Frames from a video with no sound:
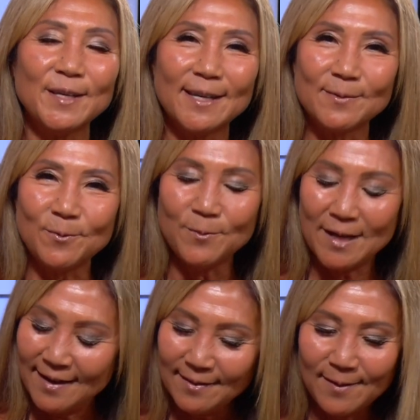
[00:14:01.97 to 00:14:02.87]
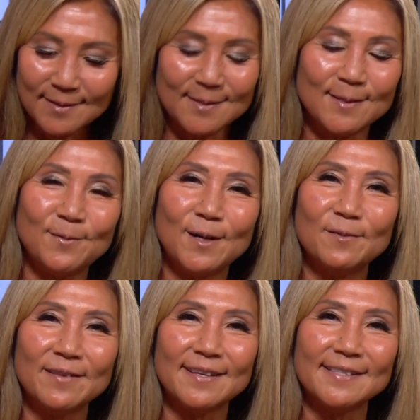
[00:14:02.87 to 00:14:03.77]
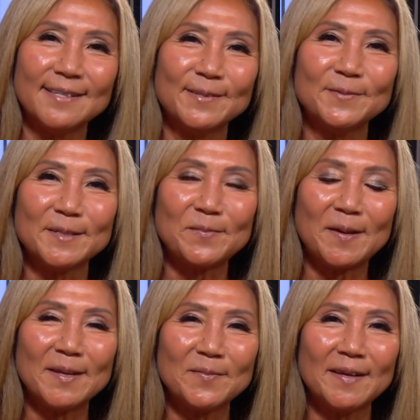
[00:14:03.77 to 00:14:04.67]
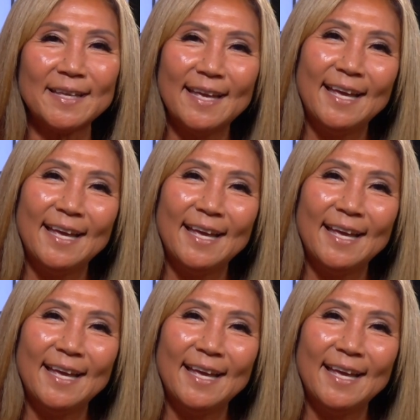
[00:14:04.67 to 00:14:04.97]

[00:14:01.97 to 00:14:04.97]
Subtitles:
get along so well with us here in Winnipeg, but,